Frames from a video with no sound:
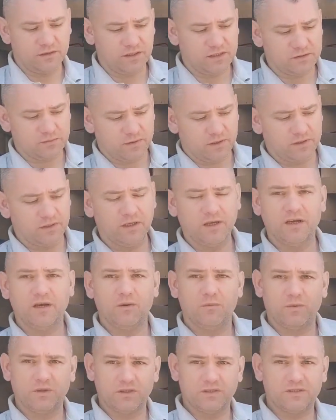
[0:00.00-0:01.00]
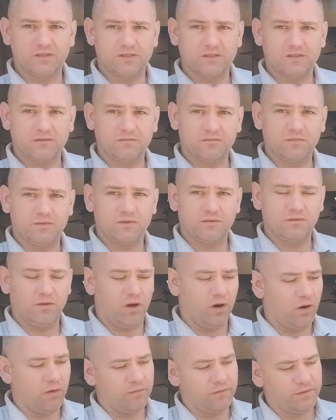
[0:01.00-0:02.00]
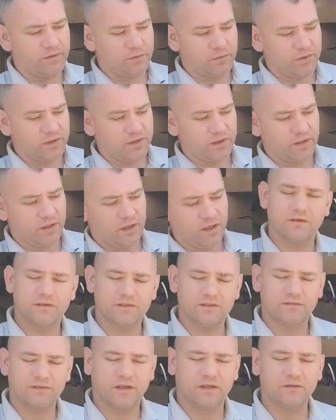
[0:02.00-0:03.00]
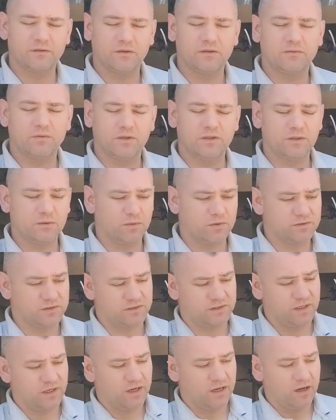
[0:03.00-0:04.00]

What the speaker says: This one, when it's on the reel, 720 watts.